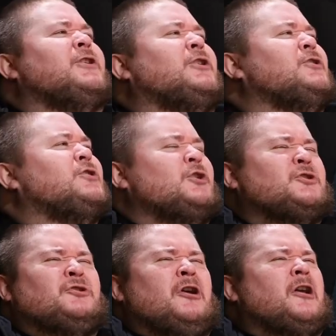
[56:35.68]
you could
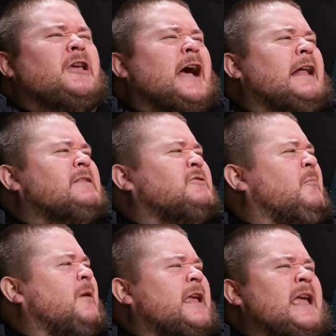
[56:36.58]
just drown cats.
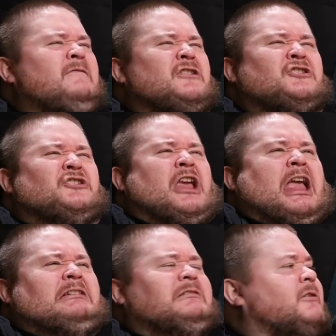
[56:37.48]
Nobody gave a
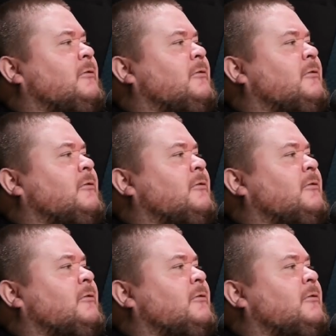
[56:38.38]
shit.